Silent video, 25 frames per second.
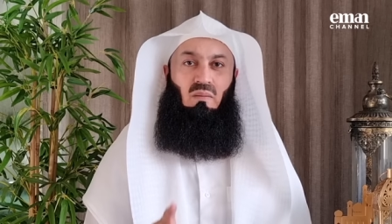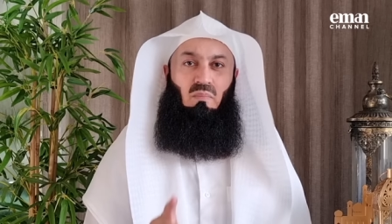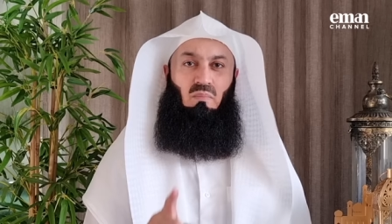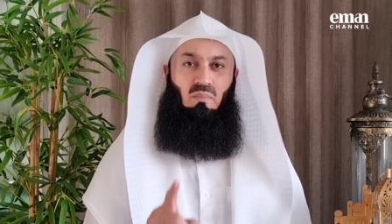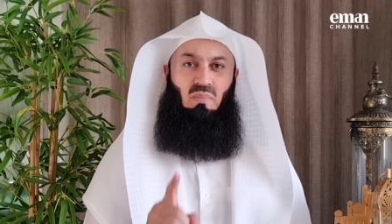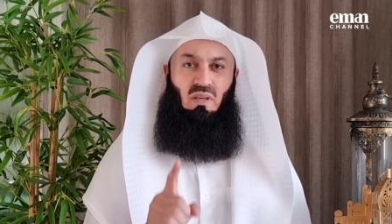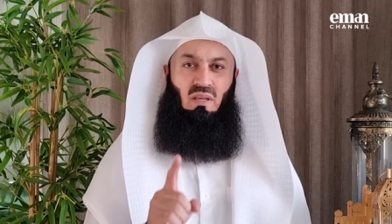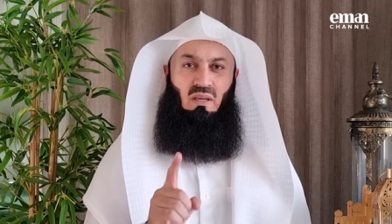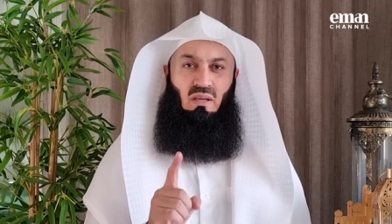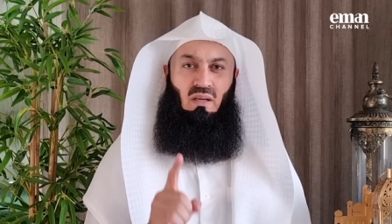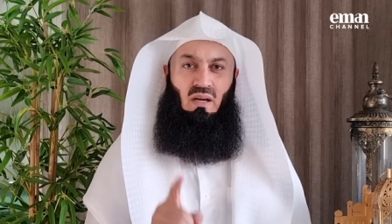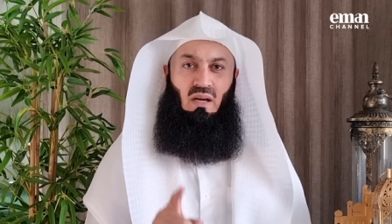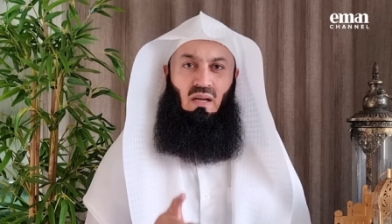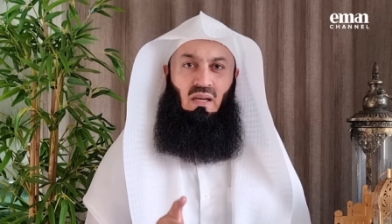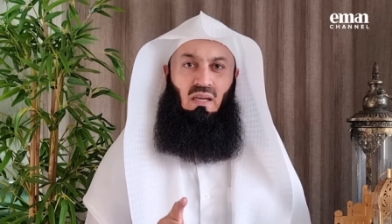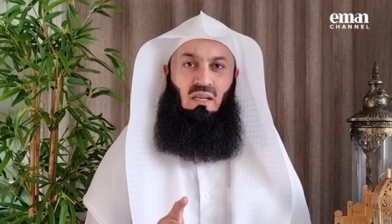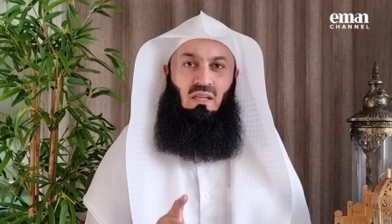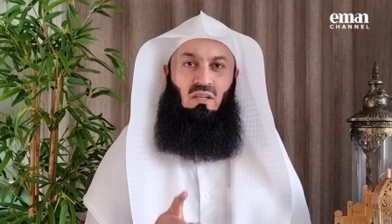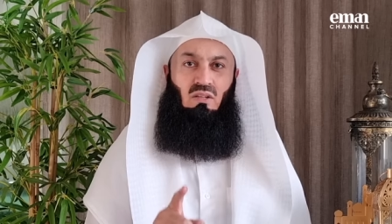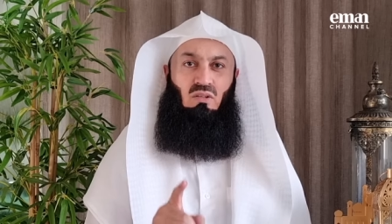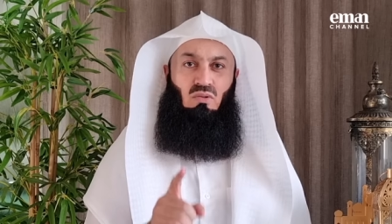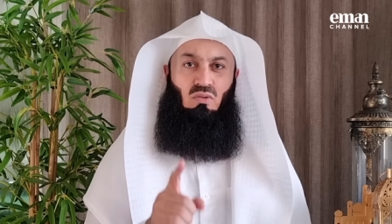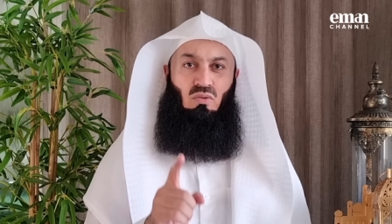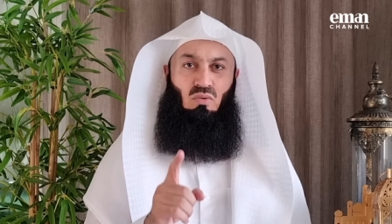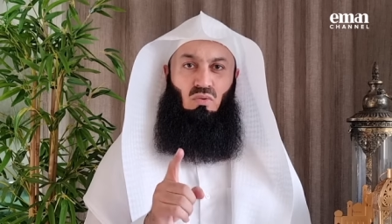be
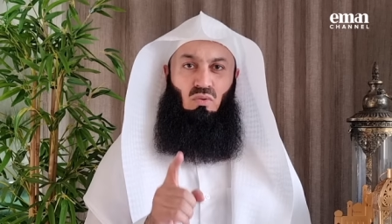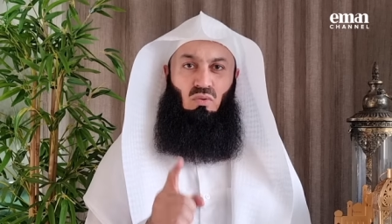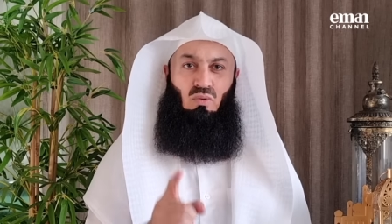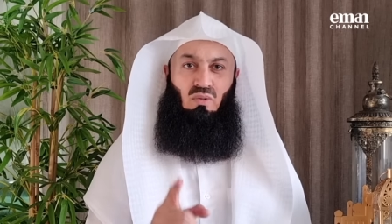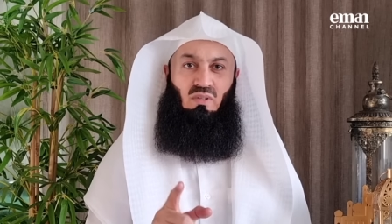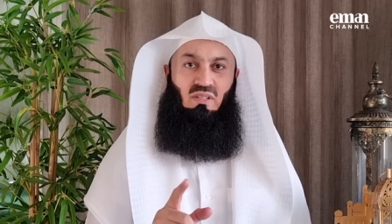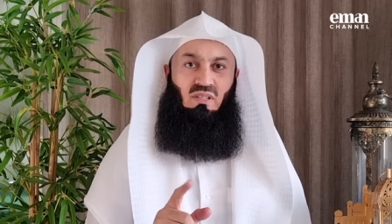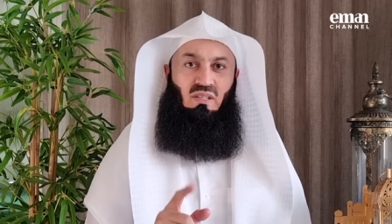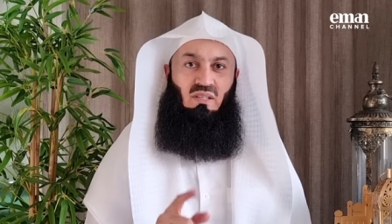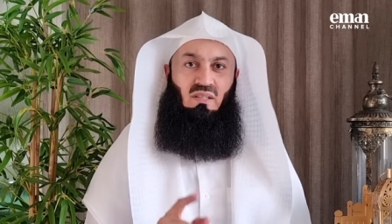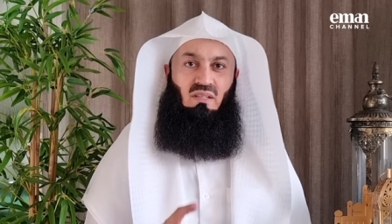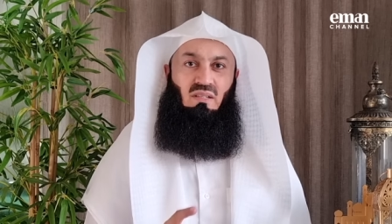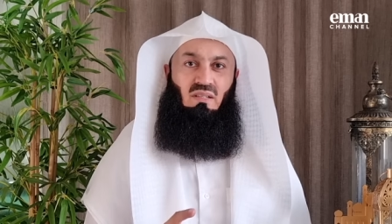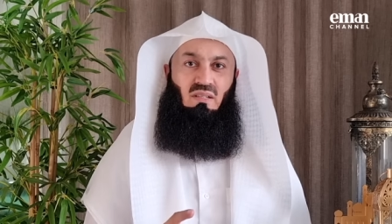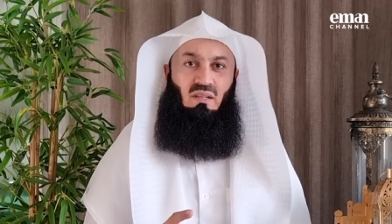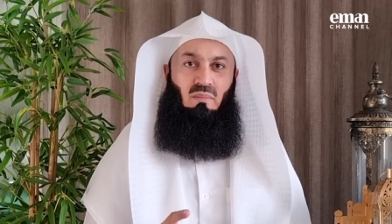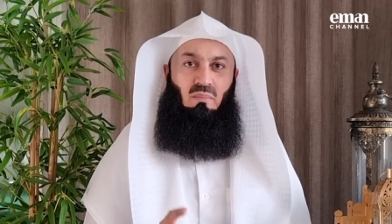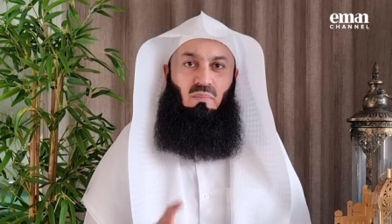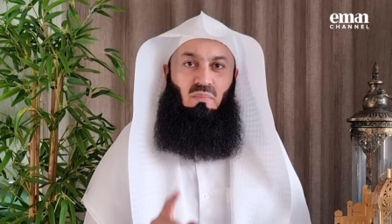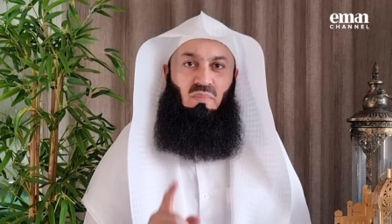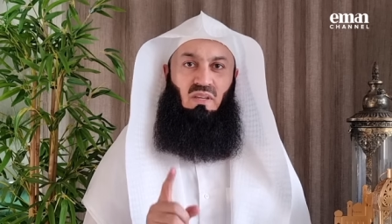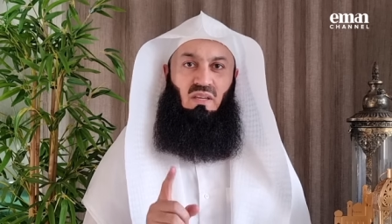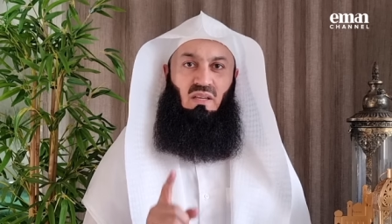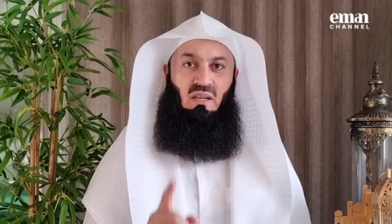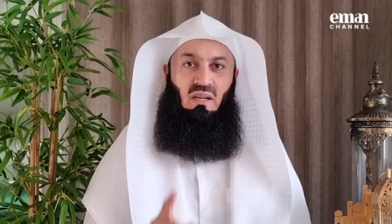kind to your sister
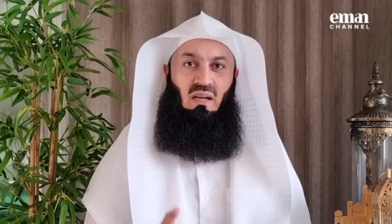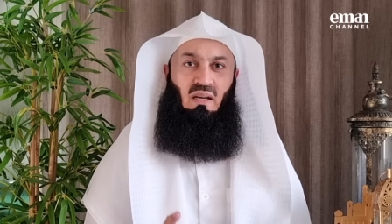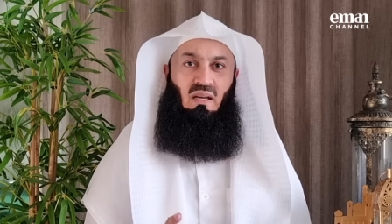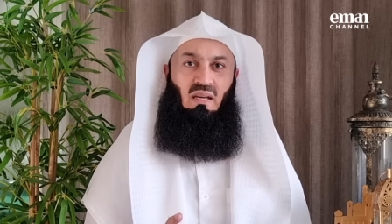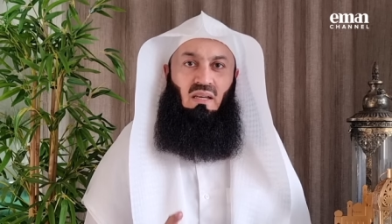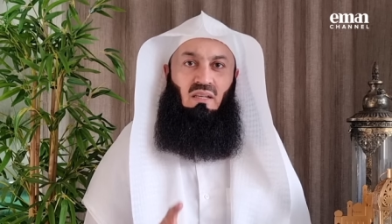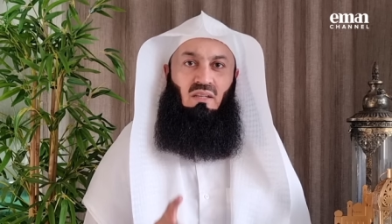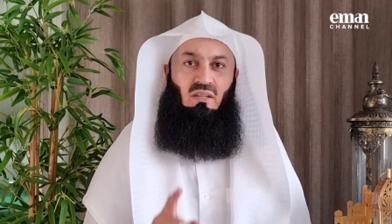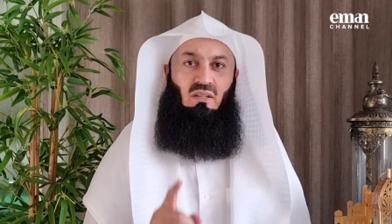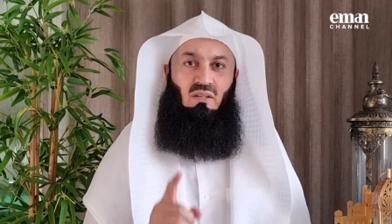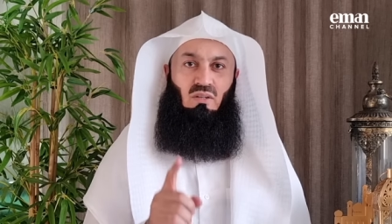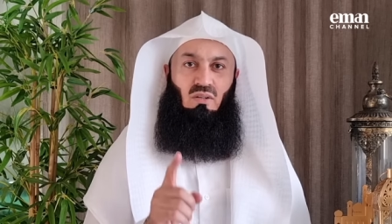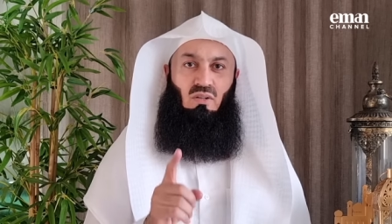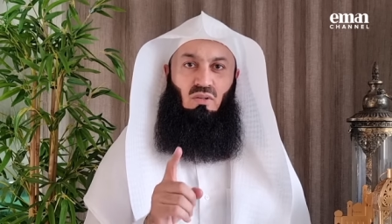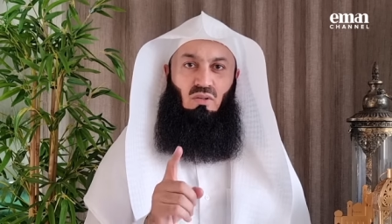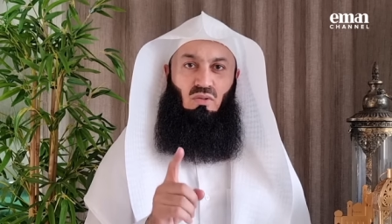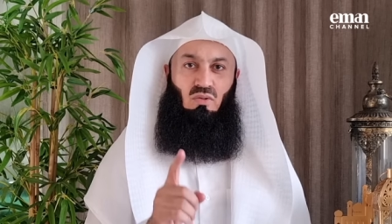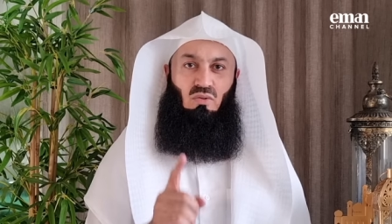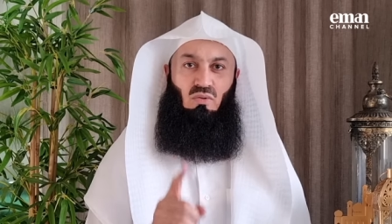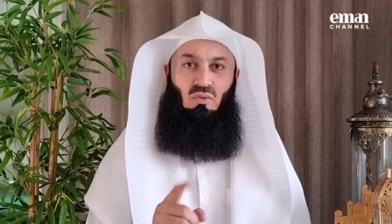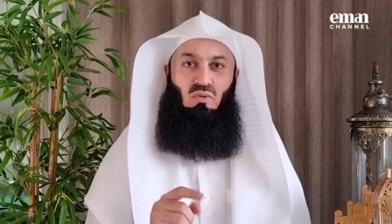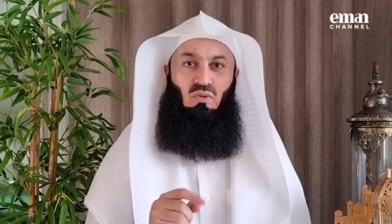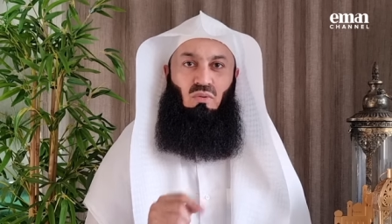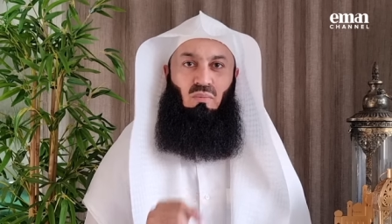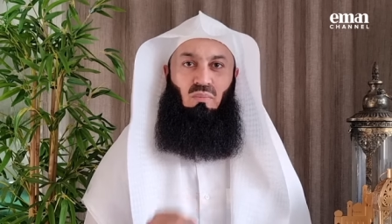be kind
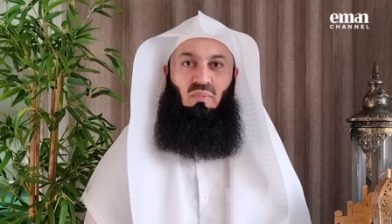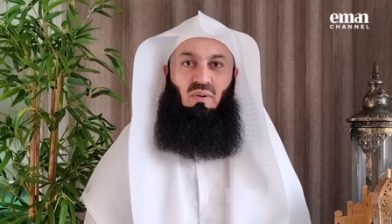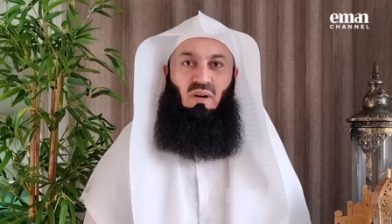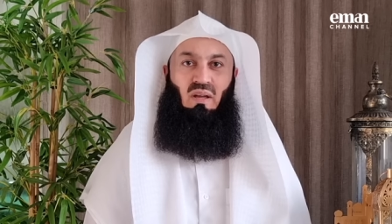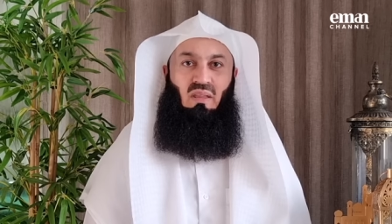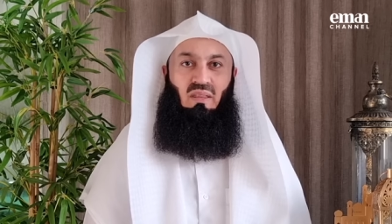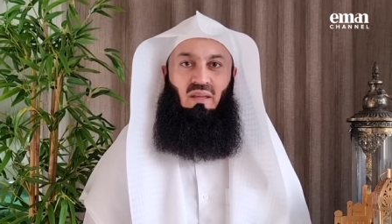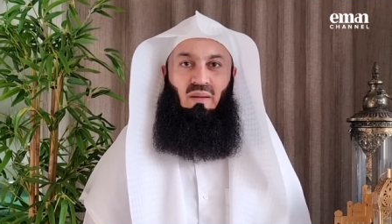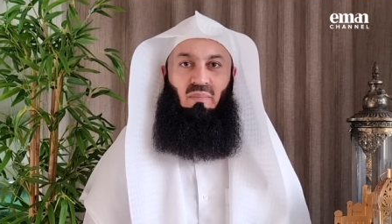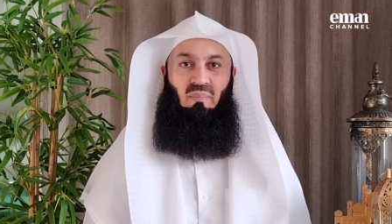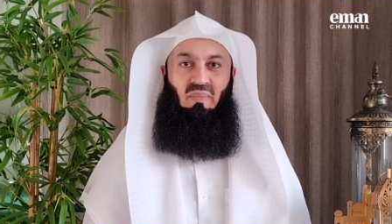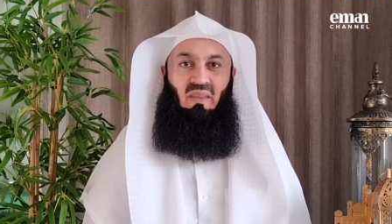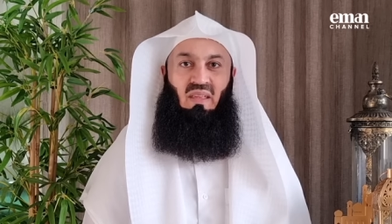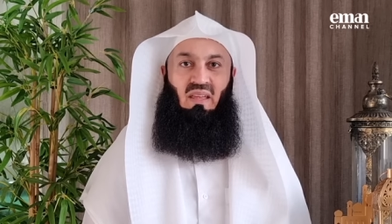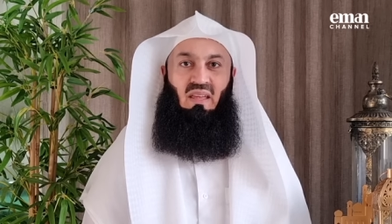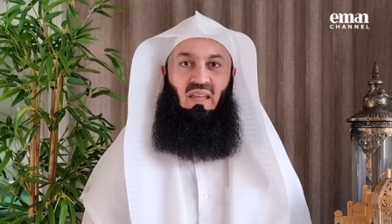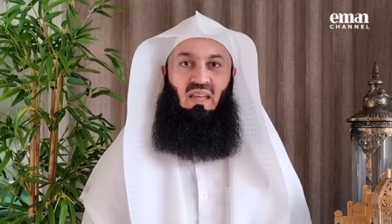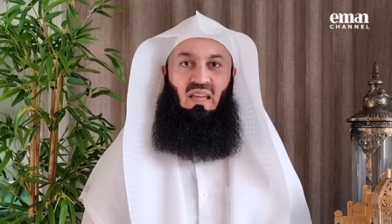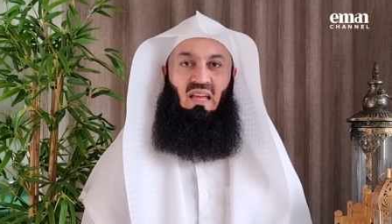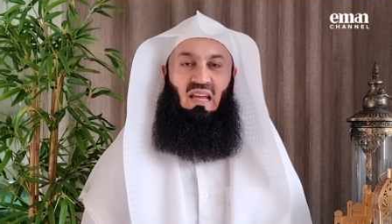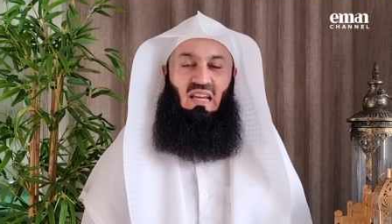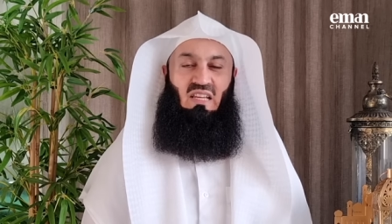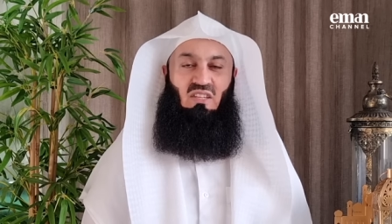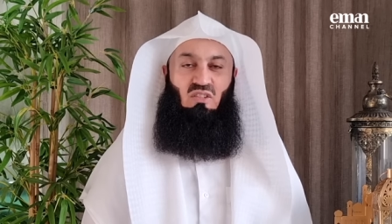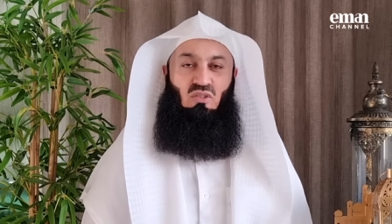to your brother
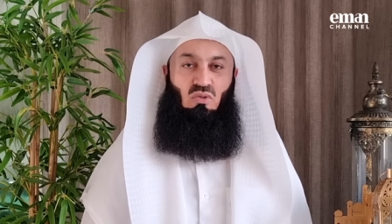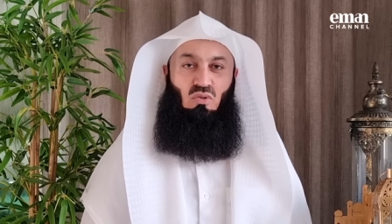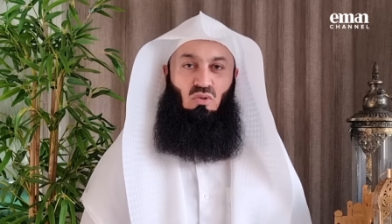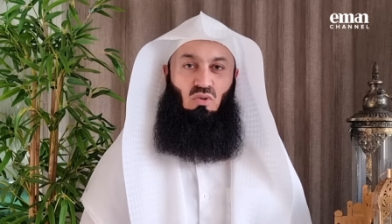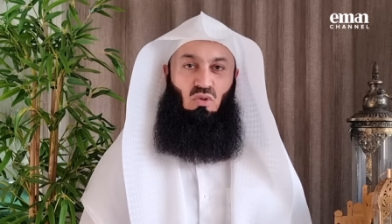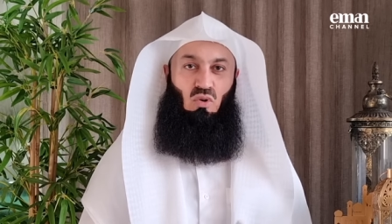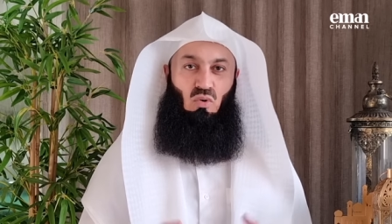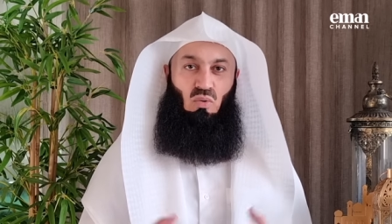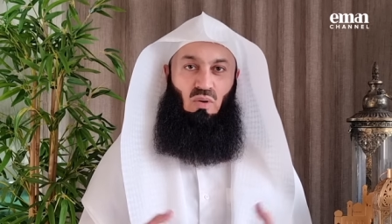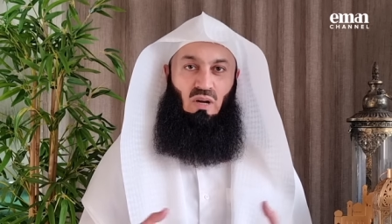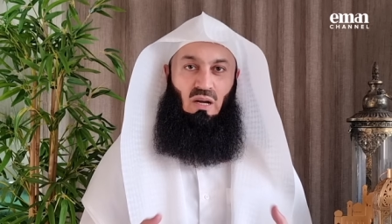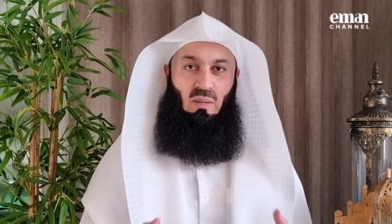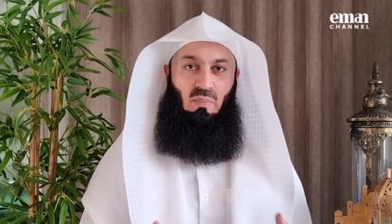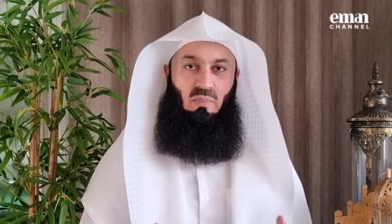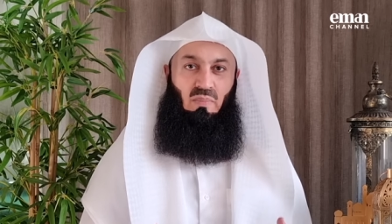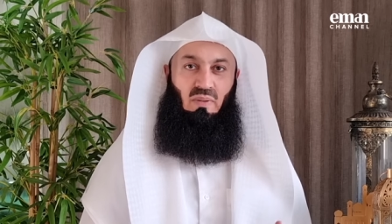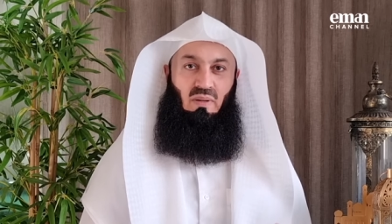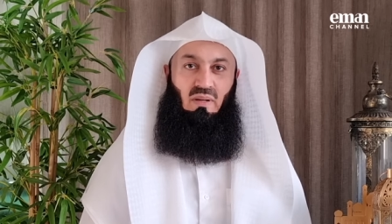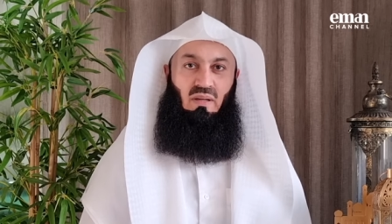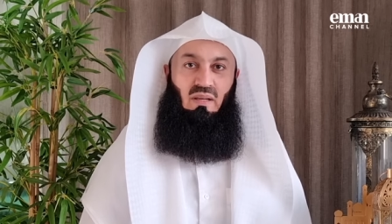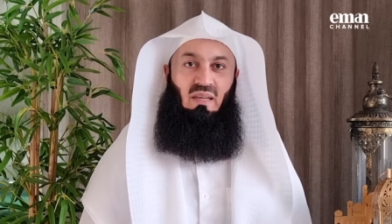as you grow up